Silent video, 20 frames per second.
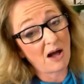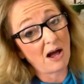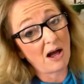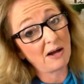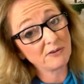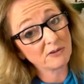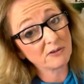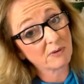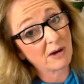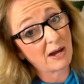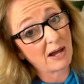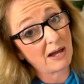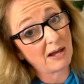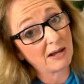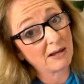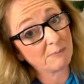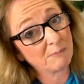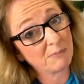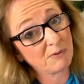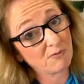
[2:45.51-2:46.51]
on your
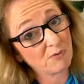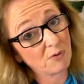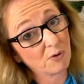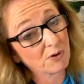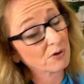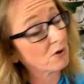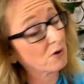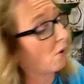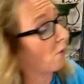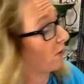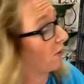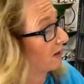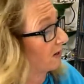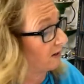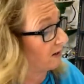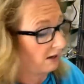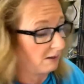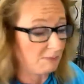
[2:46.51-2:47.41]
rag before you're going,